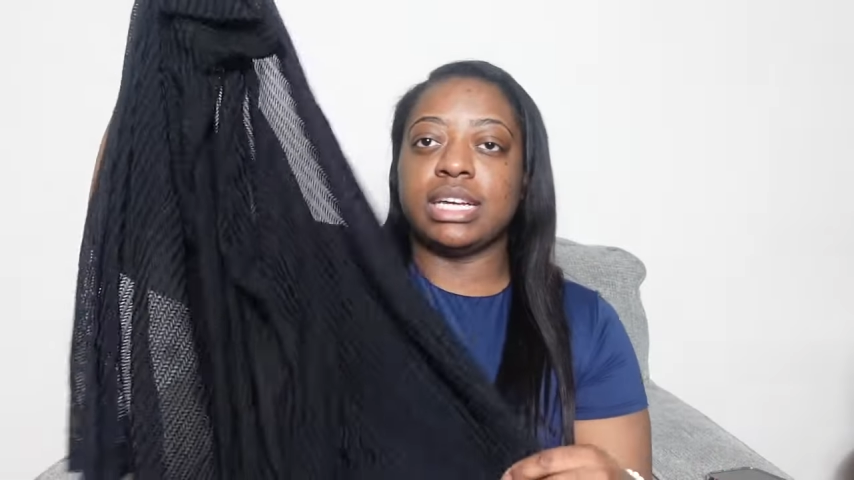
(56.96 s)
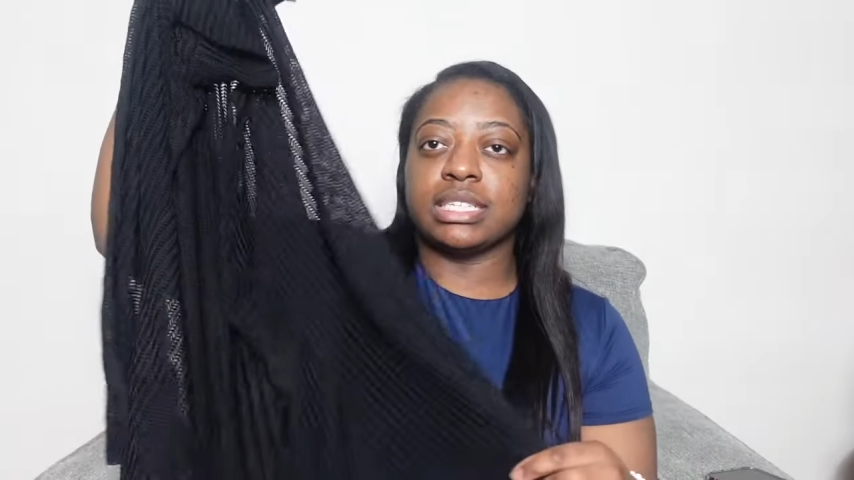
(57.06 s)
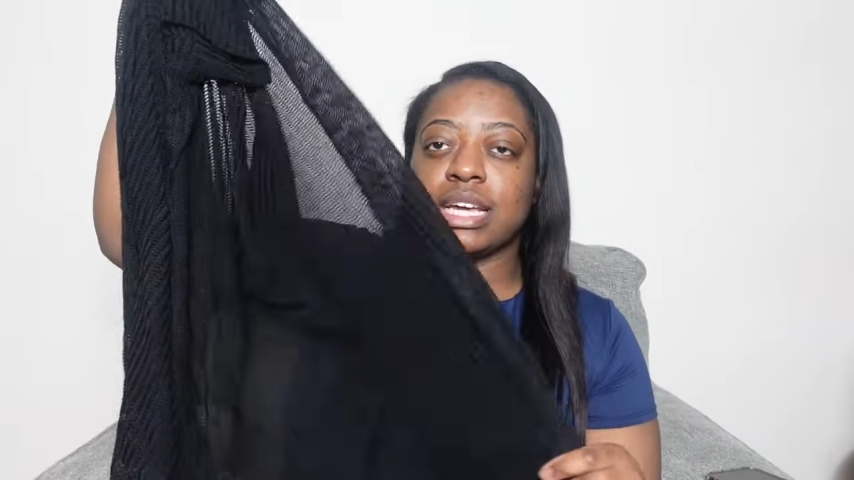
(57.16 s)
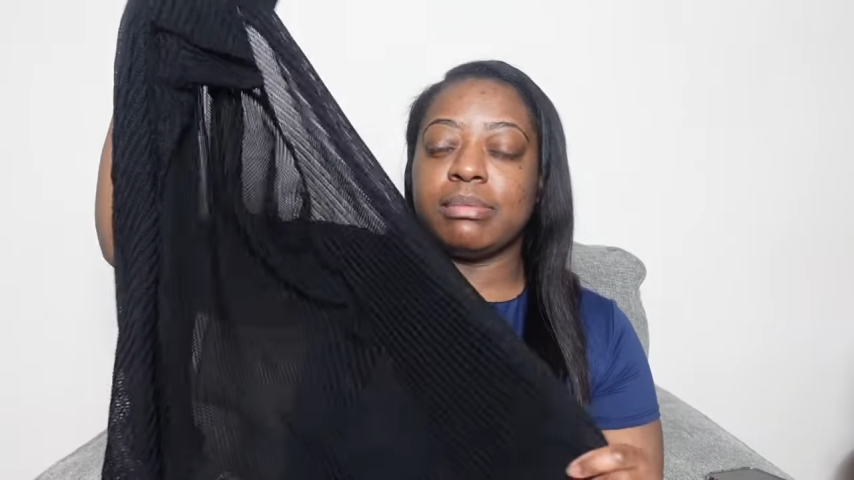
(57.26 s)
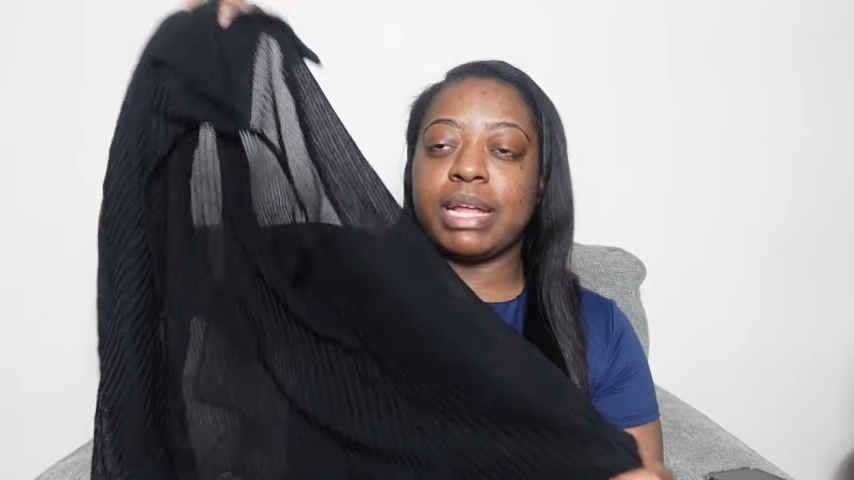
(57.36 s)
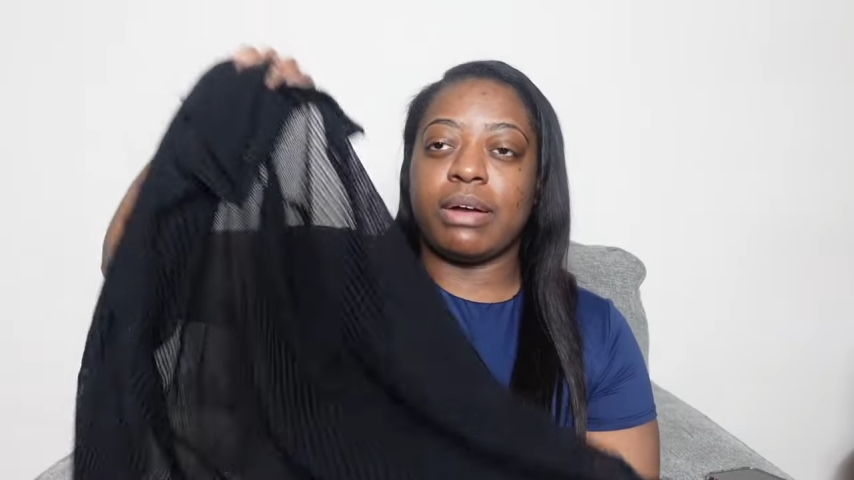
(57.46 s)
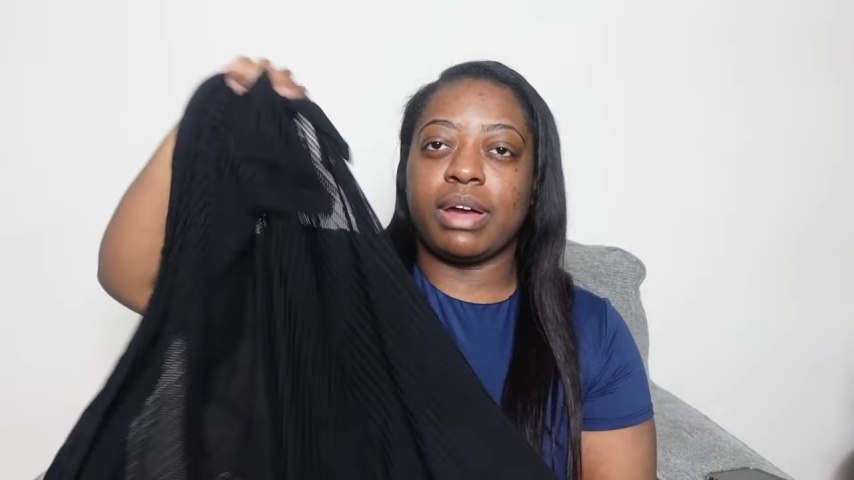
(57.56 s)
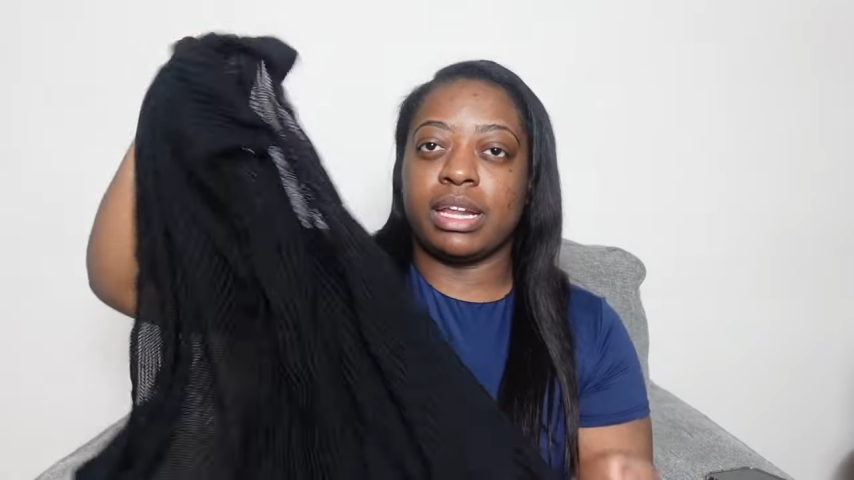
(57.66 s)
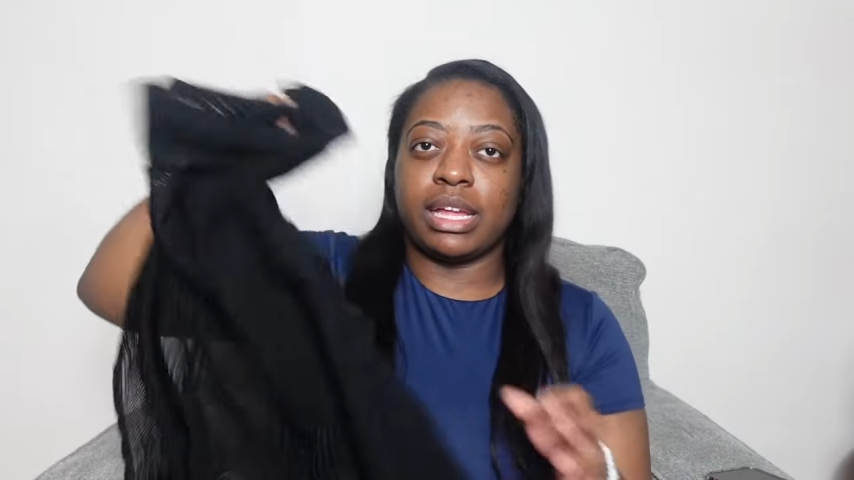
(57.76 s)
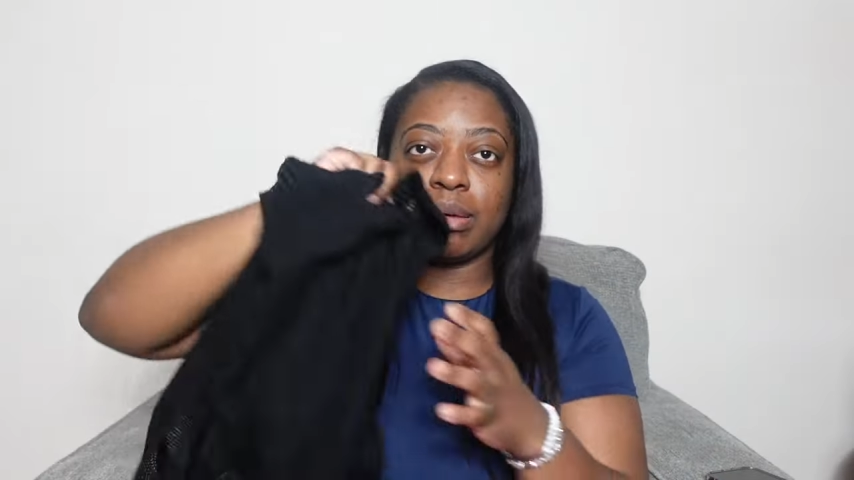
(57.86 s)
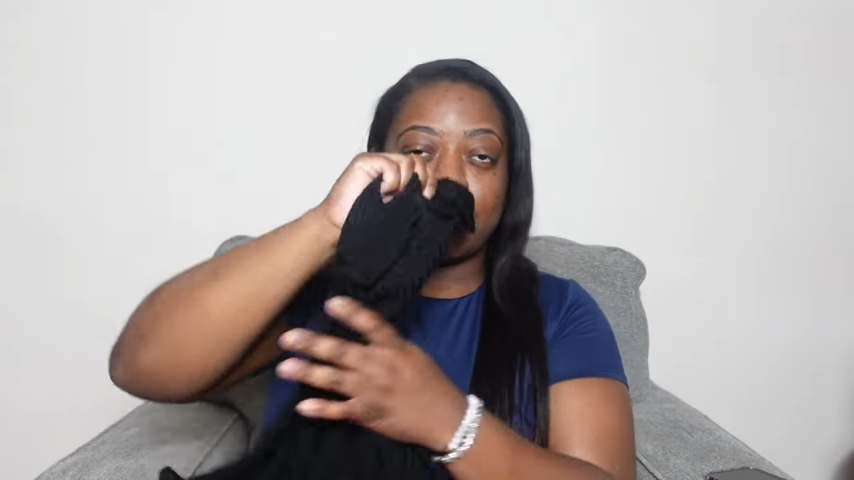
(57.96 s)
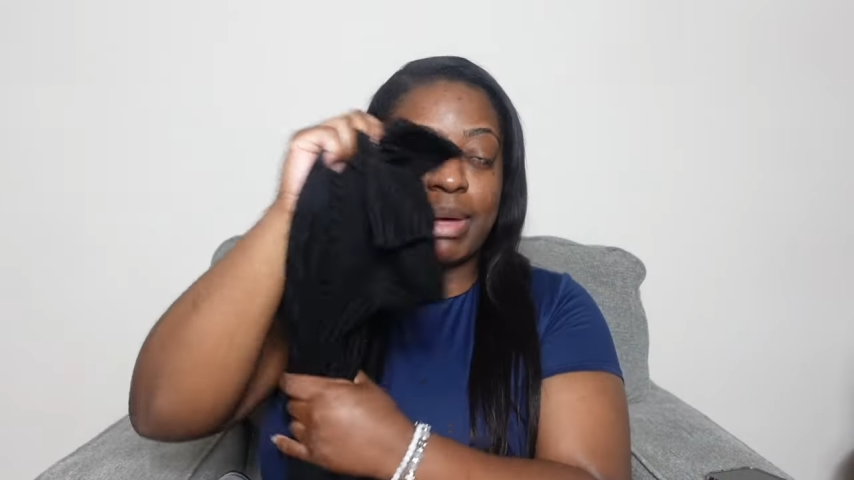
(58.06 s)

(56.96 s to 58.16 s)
does come down kind of like